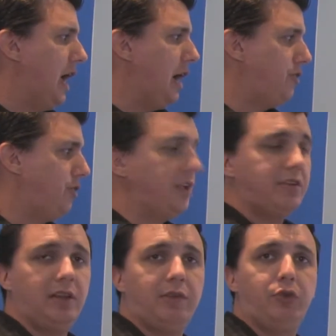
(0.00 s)
as you get
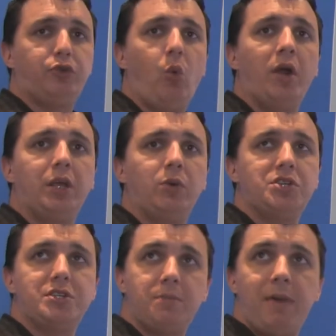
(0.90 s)
to level 20,
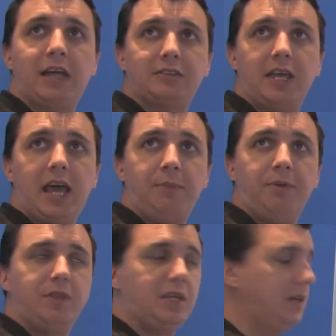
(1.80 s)
which is the max cap
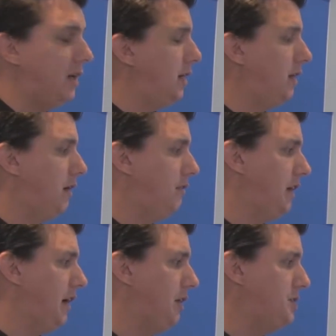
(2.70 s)
of
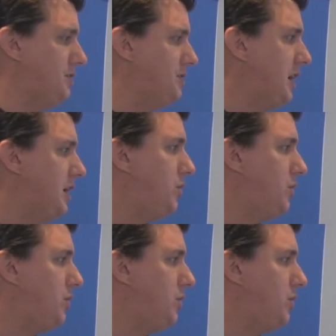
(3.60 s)
the characters,